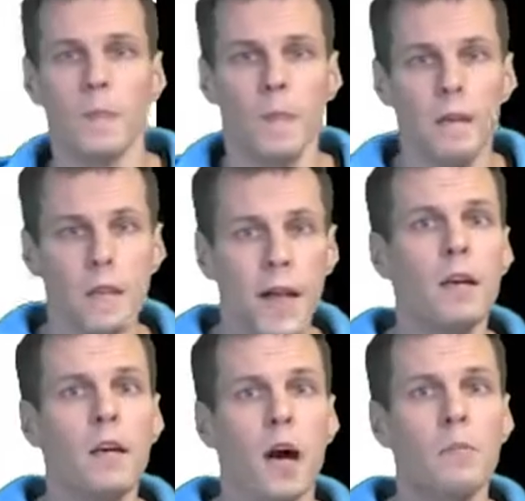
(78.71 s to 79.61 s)
Then
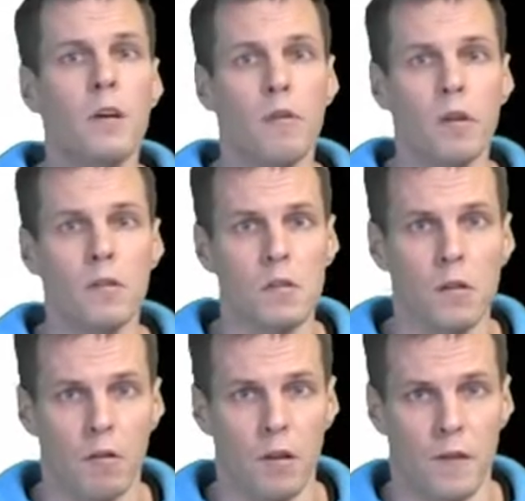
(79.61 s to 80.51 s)
come the regression
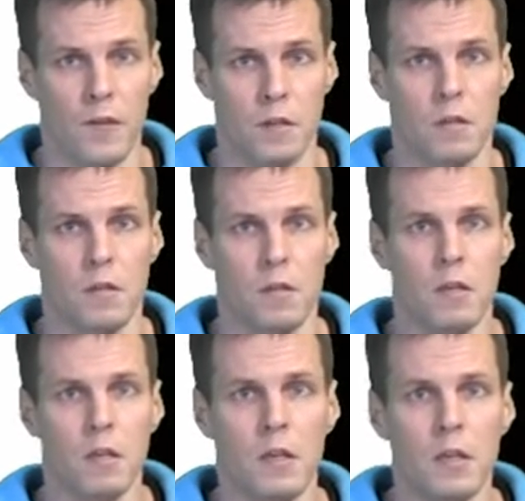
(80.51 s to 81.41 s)
coefficients.
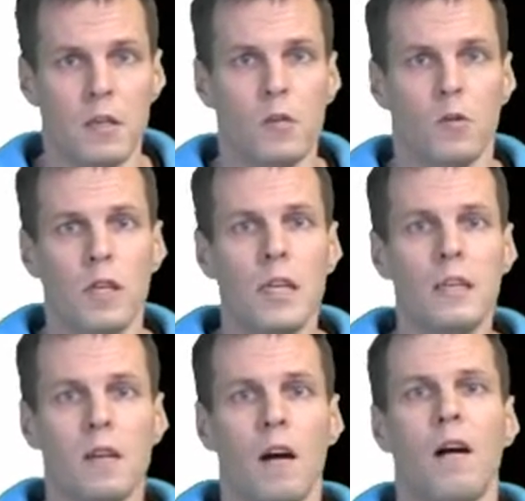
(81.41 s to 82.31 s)
So these
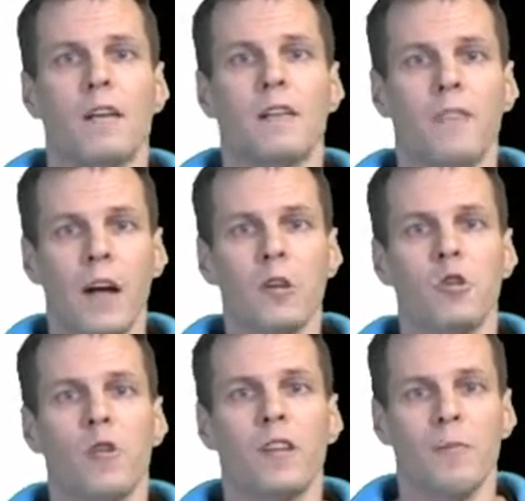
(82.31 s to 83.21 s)
are the values
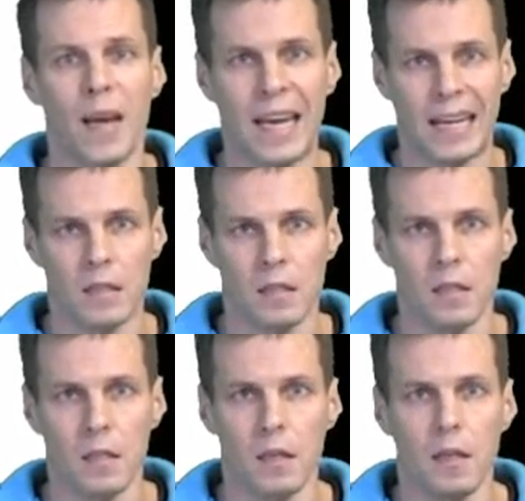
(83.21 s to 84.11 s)
of the betas.
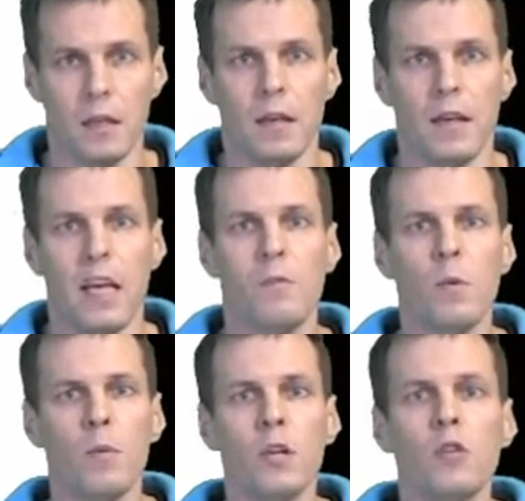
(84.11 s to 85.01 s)
If we
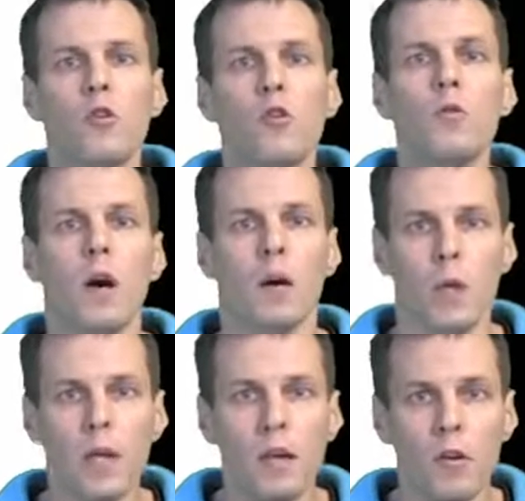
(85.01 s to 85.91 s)
want to do a
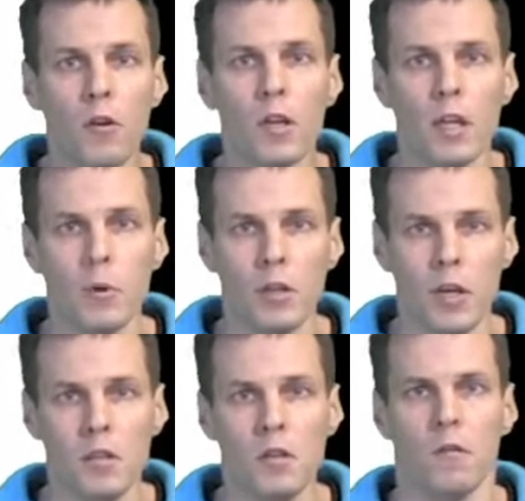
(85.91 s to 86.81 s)
quick and dirty
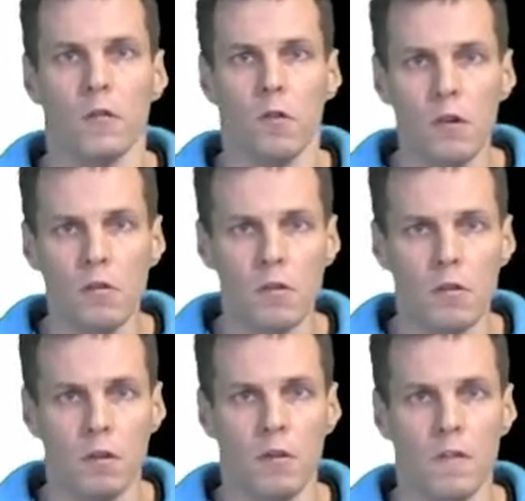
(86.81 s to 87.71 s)
interpretation of the regression
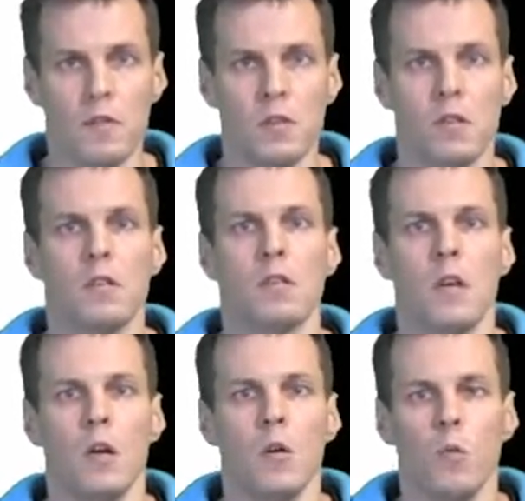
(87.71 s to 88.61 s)
coefficients,
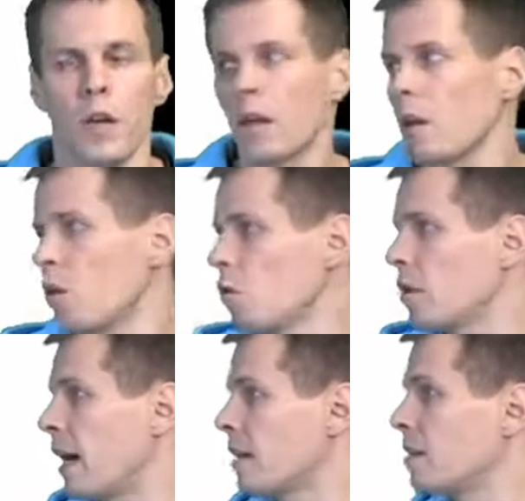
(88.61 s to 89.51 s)
we can look
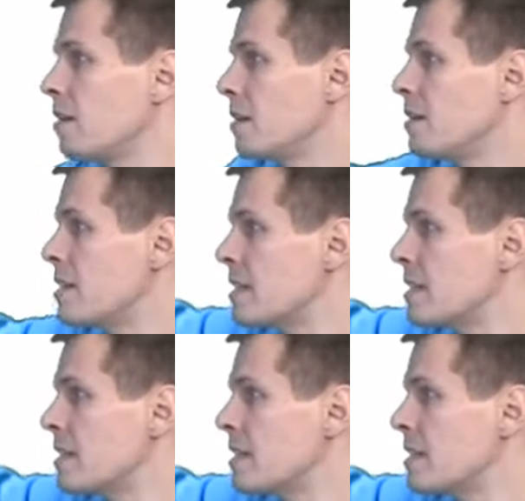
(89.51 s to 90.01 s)
at these